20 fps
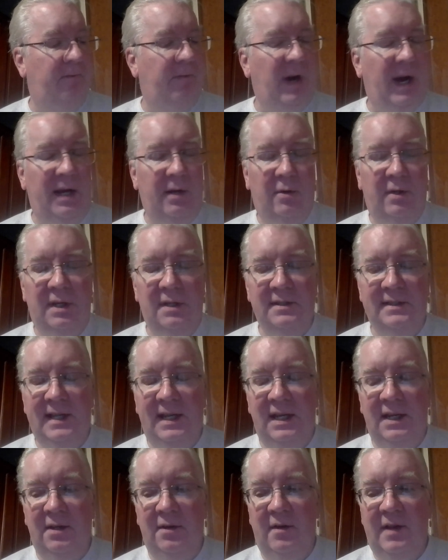file
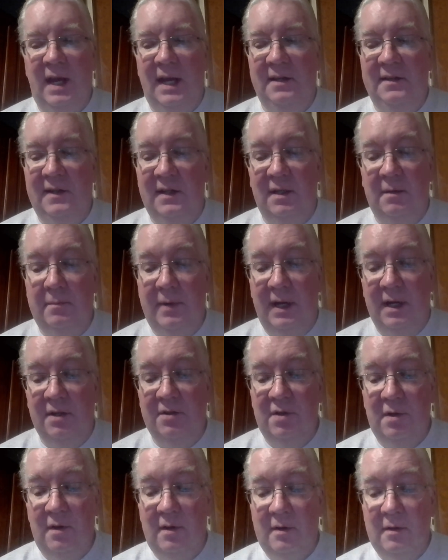contains 18
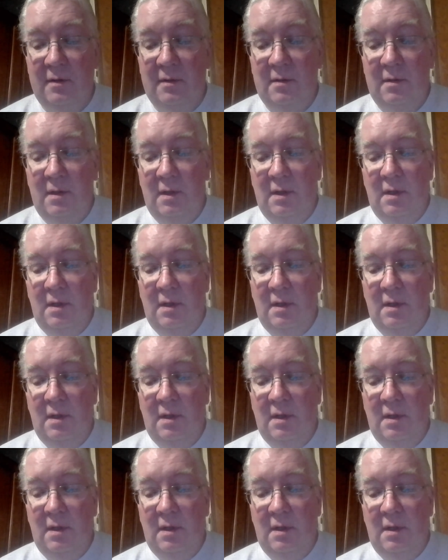pages.